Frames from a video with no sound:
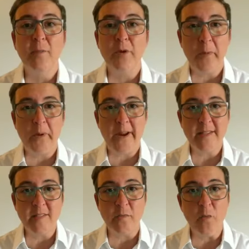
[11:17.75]
proper
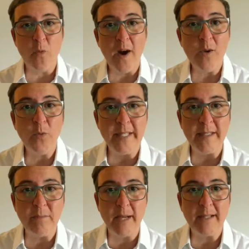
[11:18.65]
answer of why we
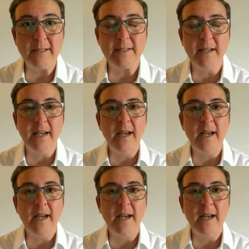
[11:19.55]
need banks